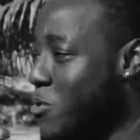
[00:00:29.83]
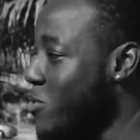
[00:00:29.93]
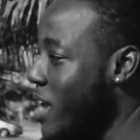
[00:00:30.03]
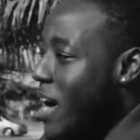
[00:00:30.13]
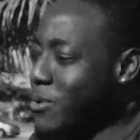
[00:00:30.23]

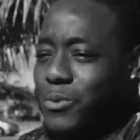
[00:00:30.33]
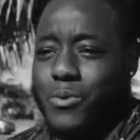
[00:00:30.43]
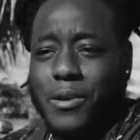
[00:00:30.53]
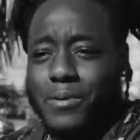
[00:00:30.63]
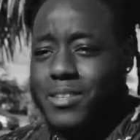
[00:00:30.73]
Move that out the
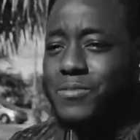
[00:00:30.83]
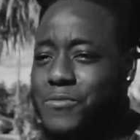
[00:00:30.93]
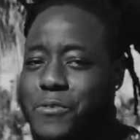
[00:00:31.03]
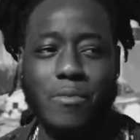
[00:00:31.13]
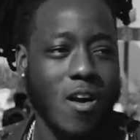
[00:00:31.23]
way, play some
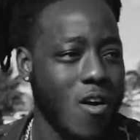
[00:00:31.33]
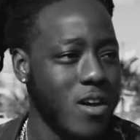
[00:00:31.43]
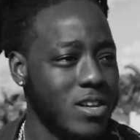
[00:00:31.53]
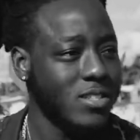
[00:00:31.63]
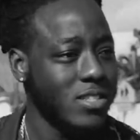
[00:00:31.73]

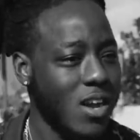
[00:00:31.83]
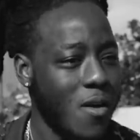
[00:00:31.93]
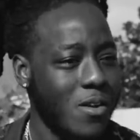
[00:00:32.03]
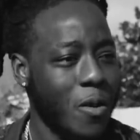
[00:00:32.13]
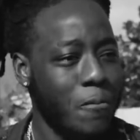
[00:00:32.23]
football.
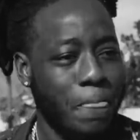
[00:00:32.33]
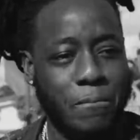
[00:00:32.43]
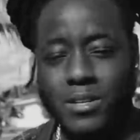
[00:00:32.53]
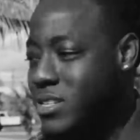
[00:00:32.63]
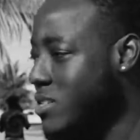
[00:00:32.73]

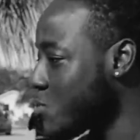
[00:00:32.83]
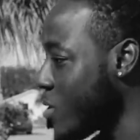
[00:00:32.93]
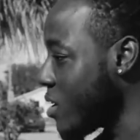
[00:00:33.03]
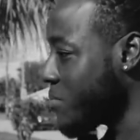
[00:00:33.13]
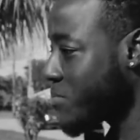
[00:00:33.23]
But this is
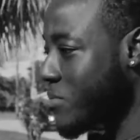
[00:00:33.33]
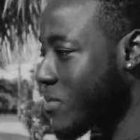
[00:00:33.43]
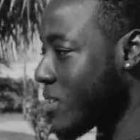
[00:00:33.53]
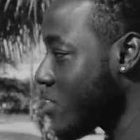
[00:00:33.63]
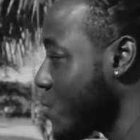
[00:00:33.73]
where,
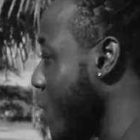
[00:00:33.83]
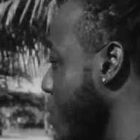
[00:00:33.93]
this is where